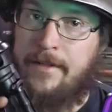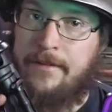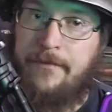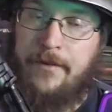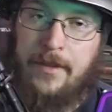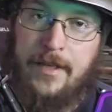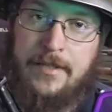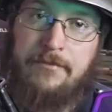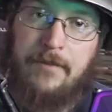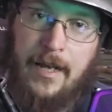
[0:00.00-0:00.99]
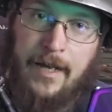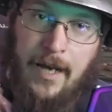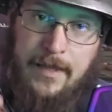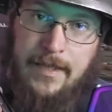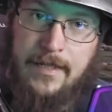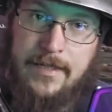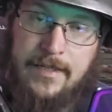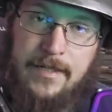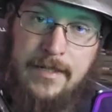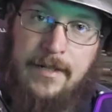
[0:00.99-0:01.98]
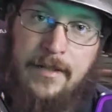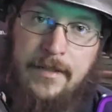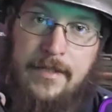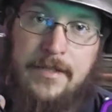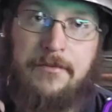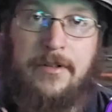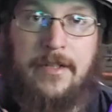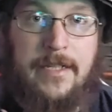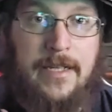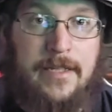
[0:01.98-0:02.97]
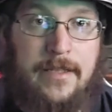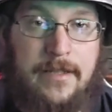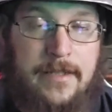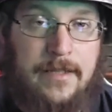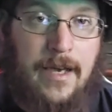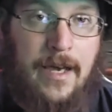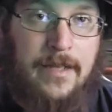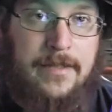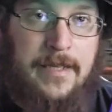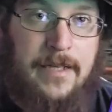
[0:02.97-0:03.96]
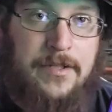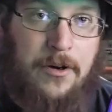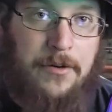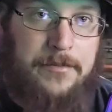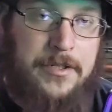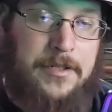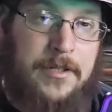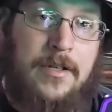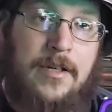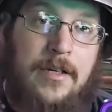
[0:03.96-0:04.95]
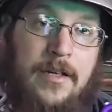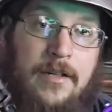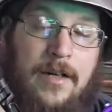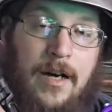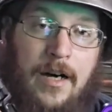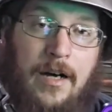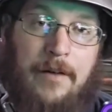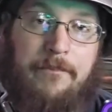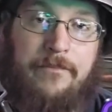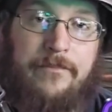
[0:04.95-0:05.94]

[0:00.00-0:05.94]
for this, when I got this is one of the DS arms. But